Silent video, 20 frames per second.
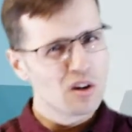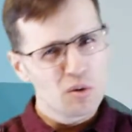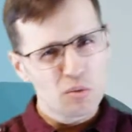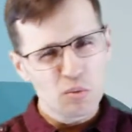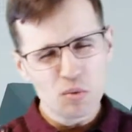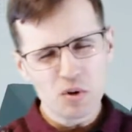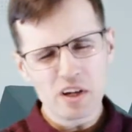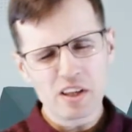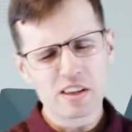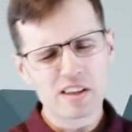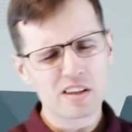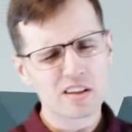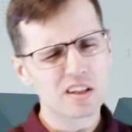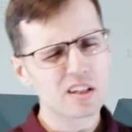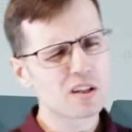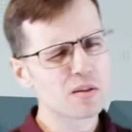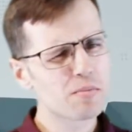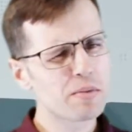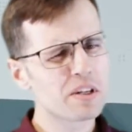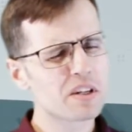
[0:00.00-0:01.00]
with a
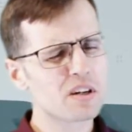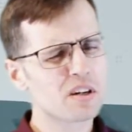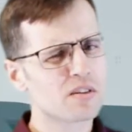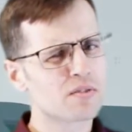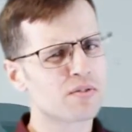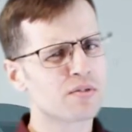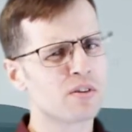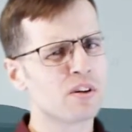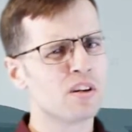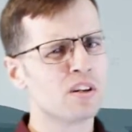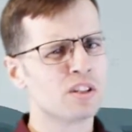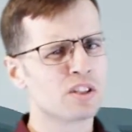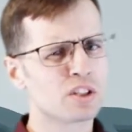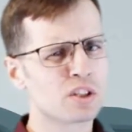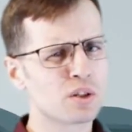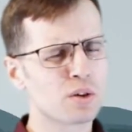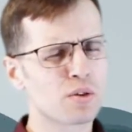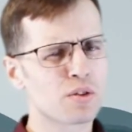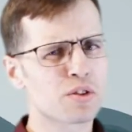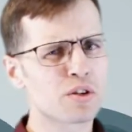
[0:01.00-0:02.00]
little bit of
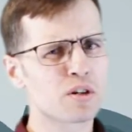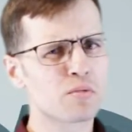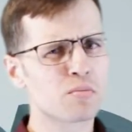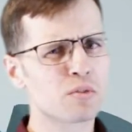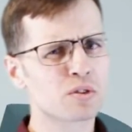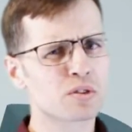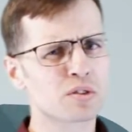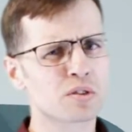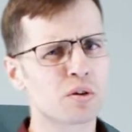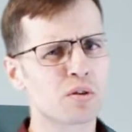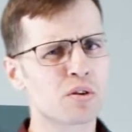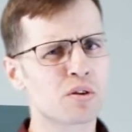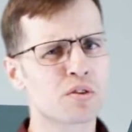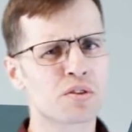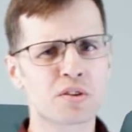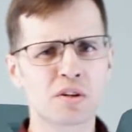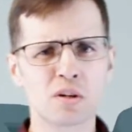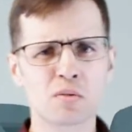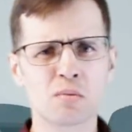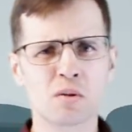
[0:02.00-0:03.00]
geothermal, solar
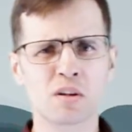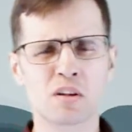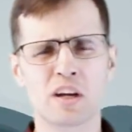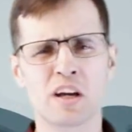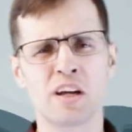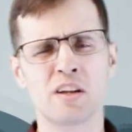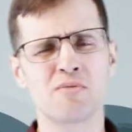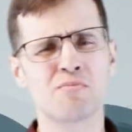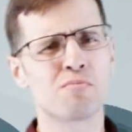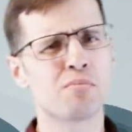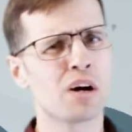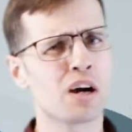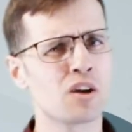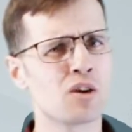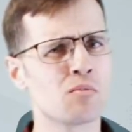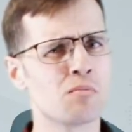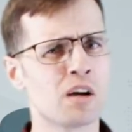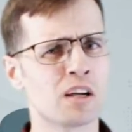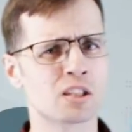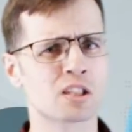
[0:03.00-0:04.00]
thermal, and
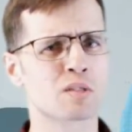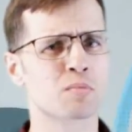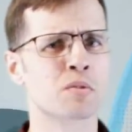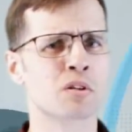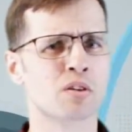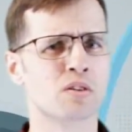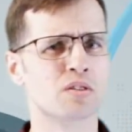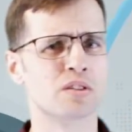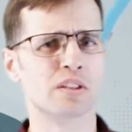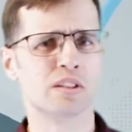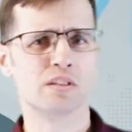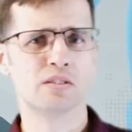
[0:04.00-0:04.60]
biomass sprinkled in.